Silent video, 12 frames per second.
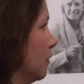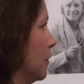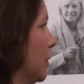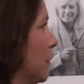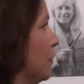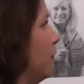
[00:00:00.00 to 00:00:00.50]

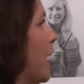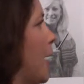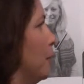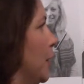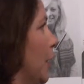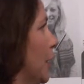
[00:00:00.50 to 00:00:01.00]
you know,
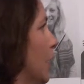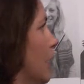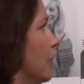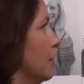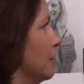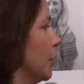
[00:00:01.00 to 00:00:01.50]
fabric,
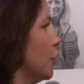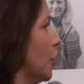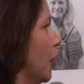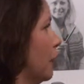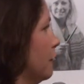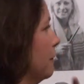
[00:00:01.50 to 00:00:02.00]
and they're
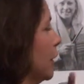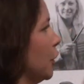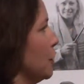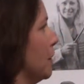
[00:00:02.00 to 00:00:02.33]
trying to figure